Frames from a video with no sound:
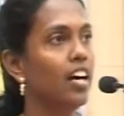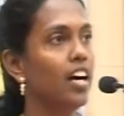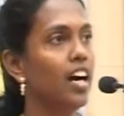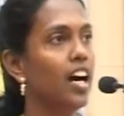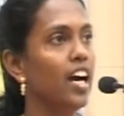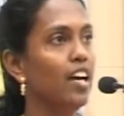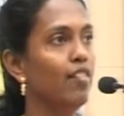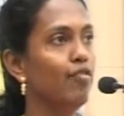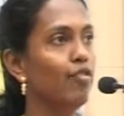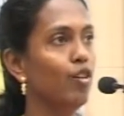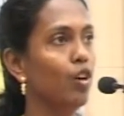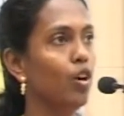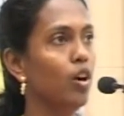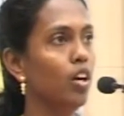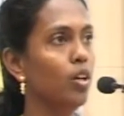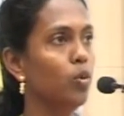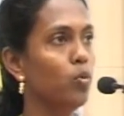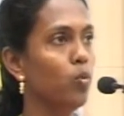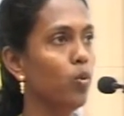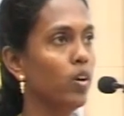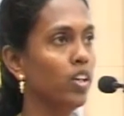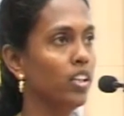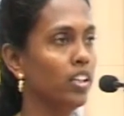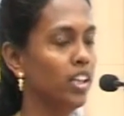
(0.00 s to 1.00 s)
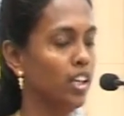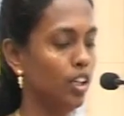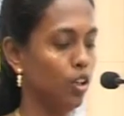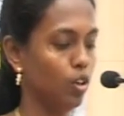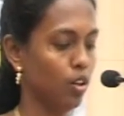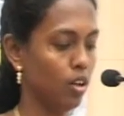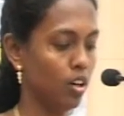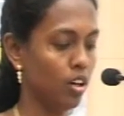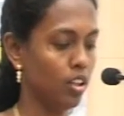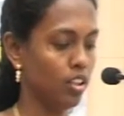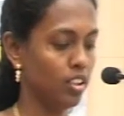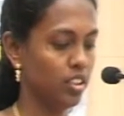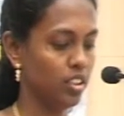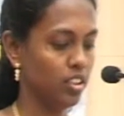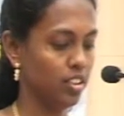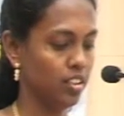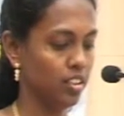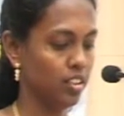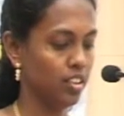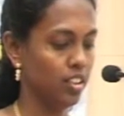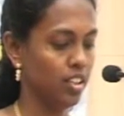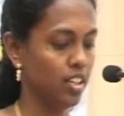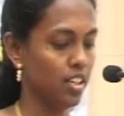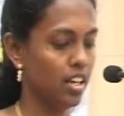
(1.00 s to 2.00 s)
I forgot what they taught,
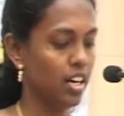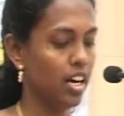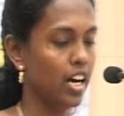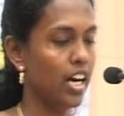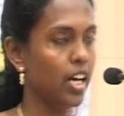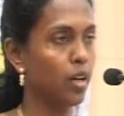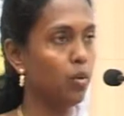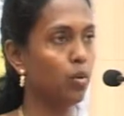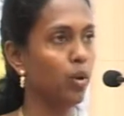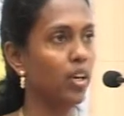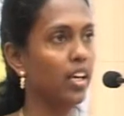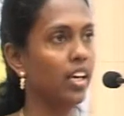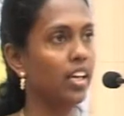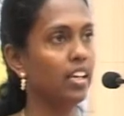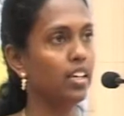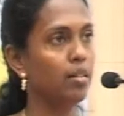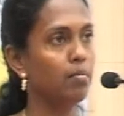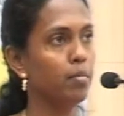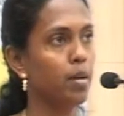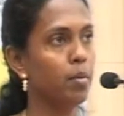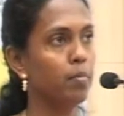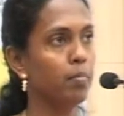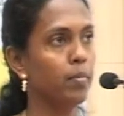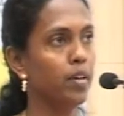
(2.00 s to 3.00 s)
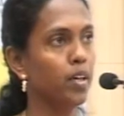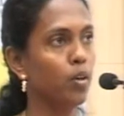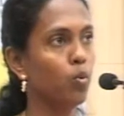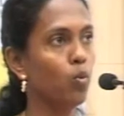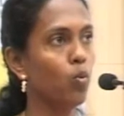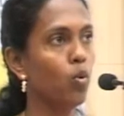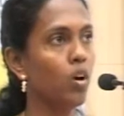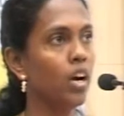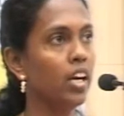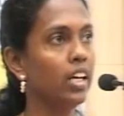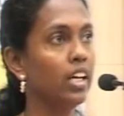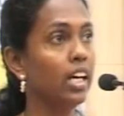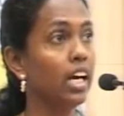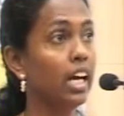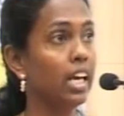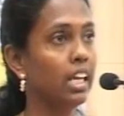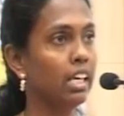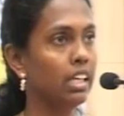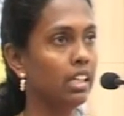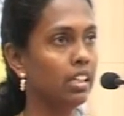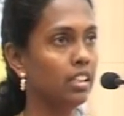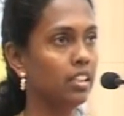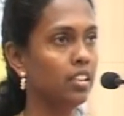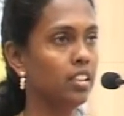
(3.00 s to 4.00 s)
I only remember what I
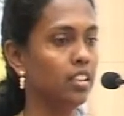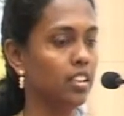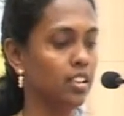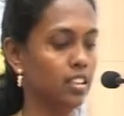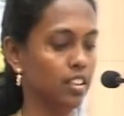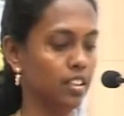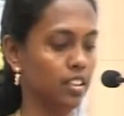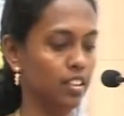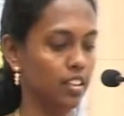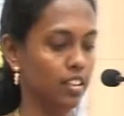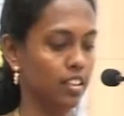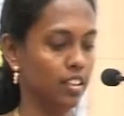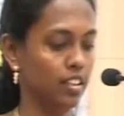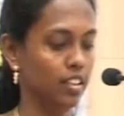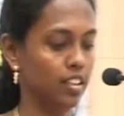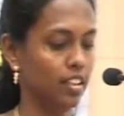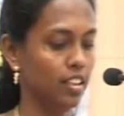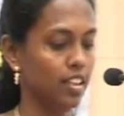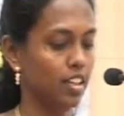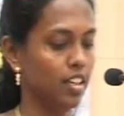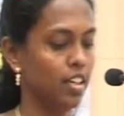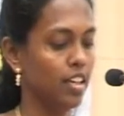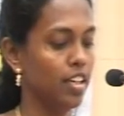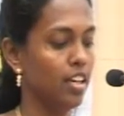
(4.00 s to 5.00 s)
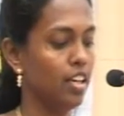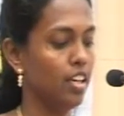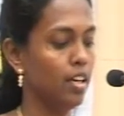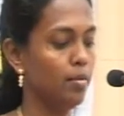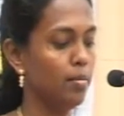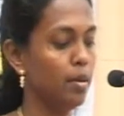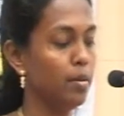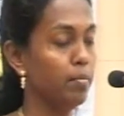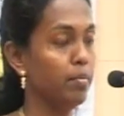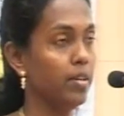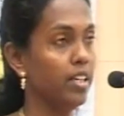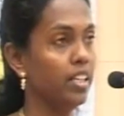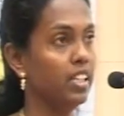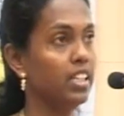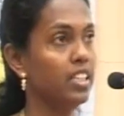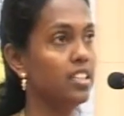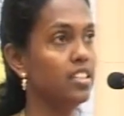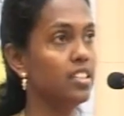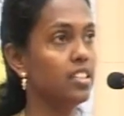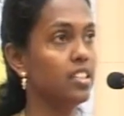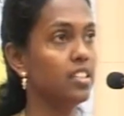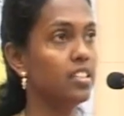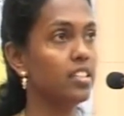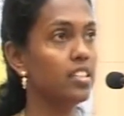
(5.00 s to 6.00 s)
learned. Remember,
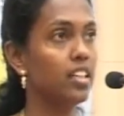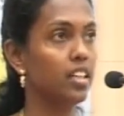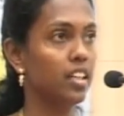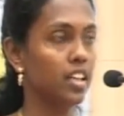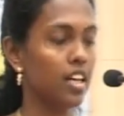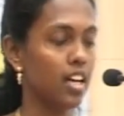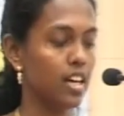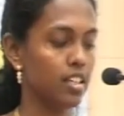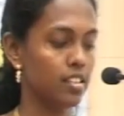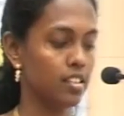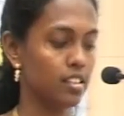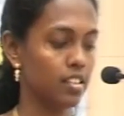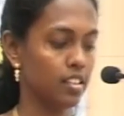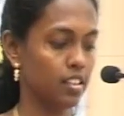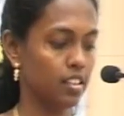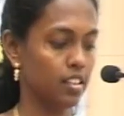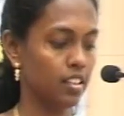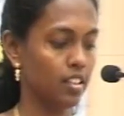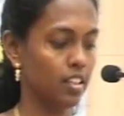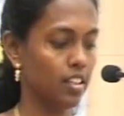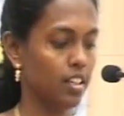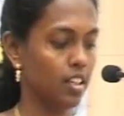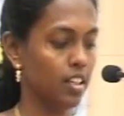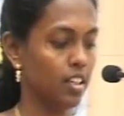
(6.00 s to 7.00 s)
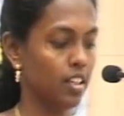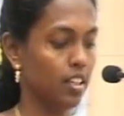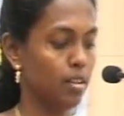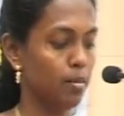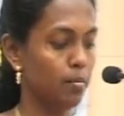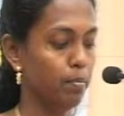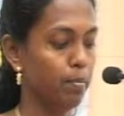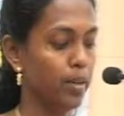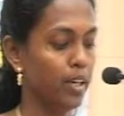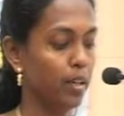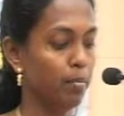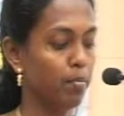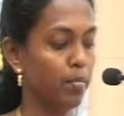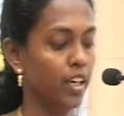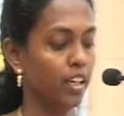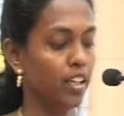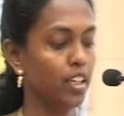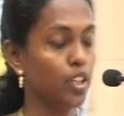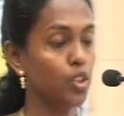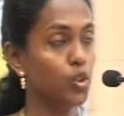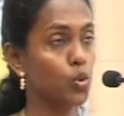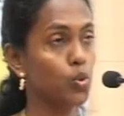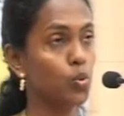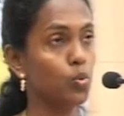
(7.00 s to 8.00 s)
teaching is a task, but
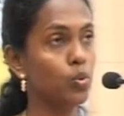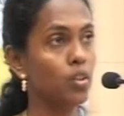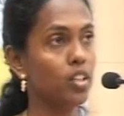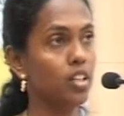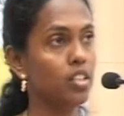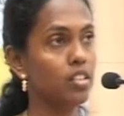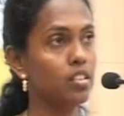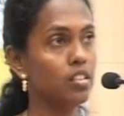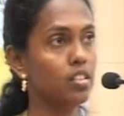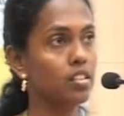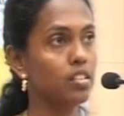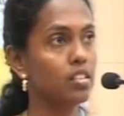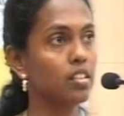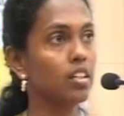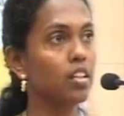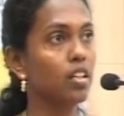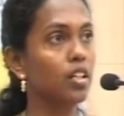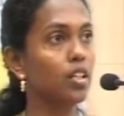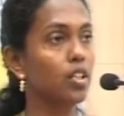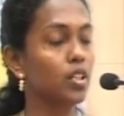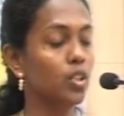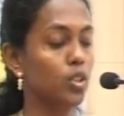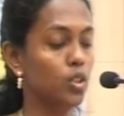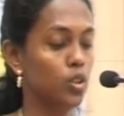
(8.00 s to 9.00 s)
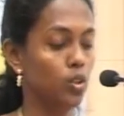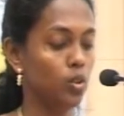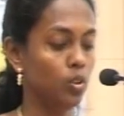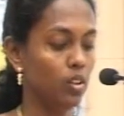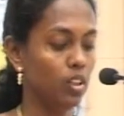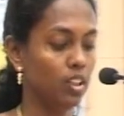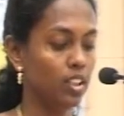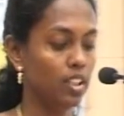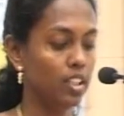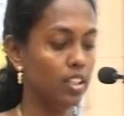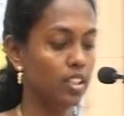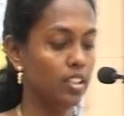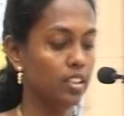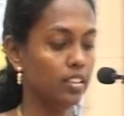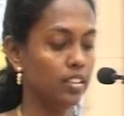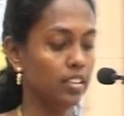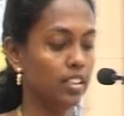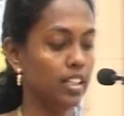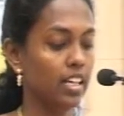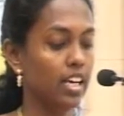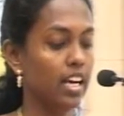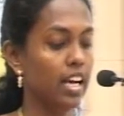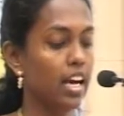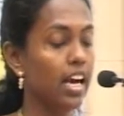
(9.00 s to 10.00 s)
making students to learn
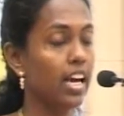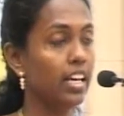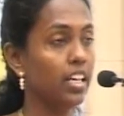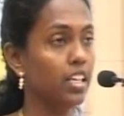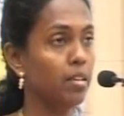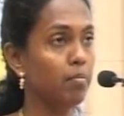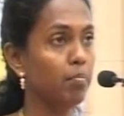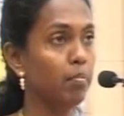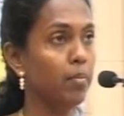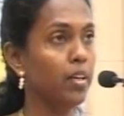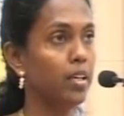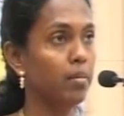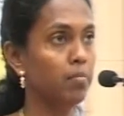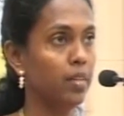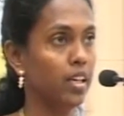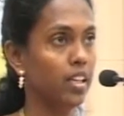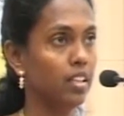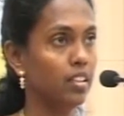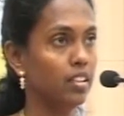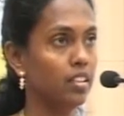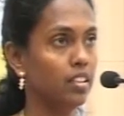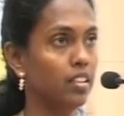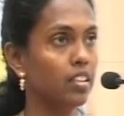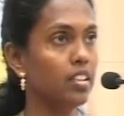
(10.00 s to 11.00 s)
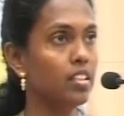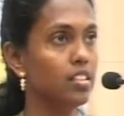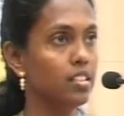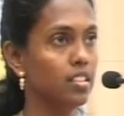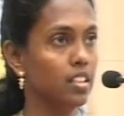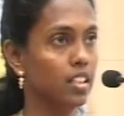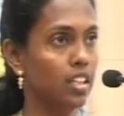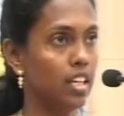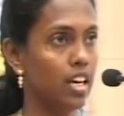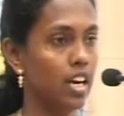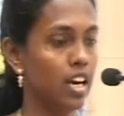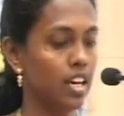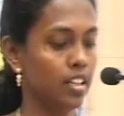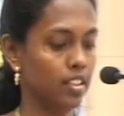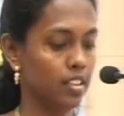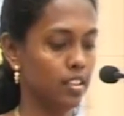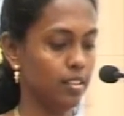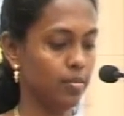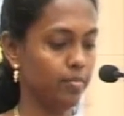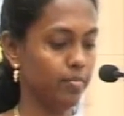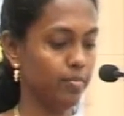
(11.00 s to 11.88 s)
and implement is an art.